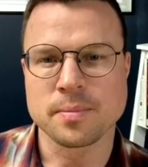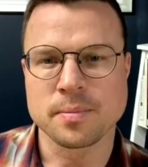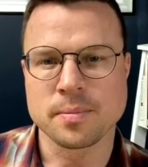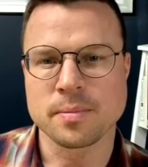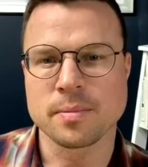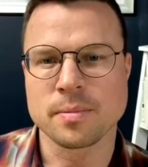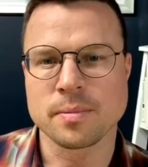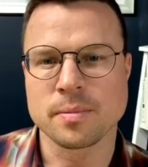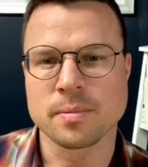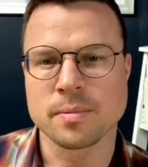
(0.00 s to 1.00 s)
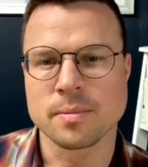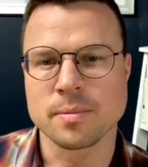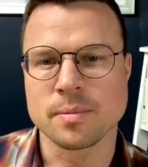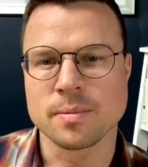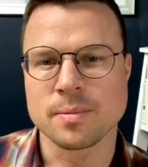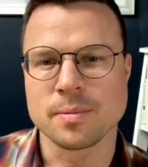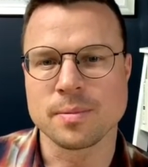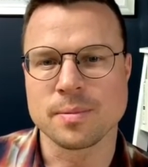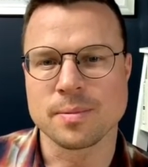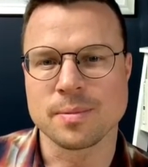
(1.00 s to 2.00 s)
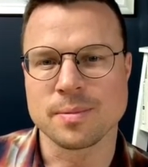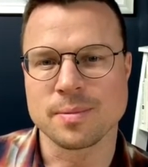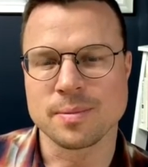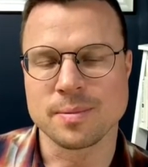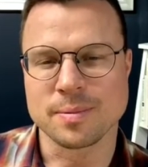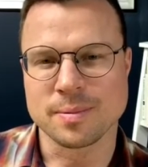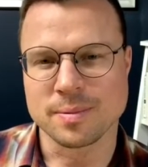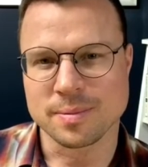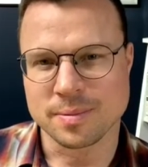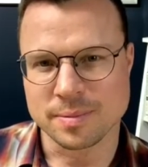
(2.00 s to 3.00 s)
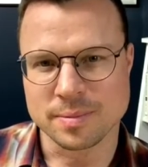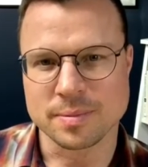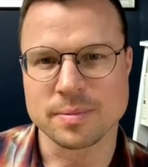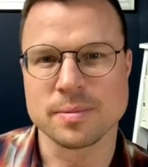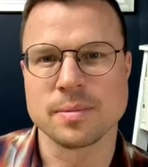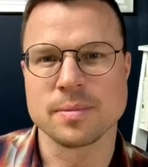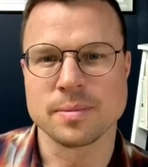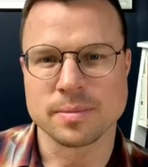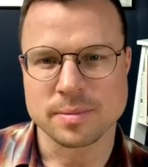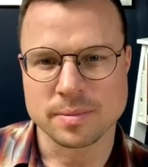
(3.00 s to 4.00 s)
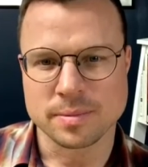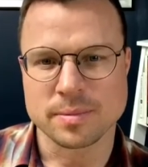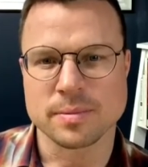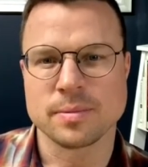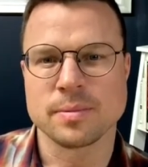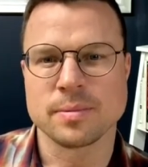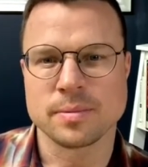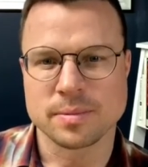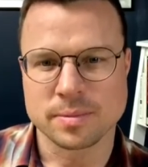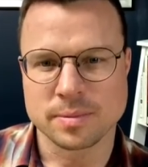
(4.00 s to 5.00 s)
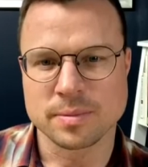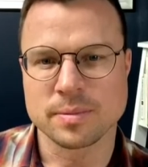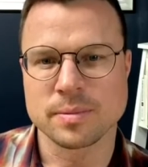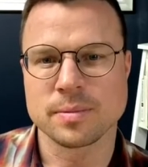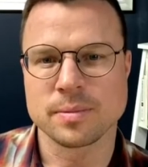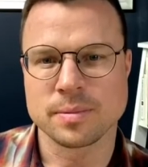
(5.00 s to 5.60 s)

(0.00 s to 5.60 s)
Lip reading: [no speech]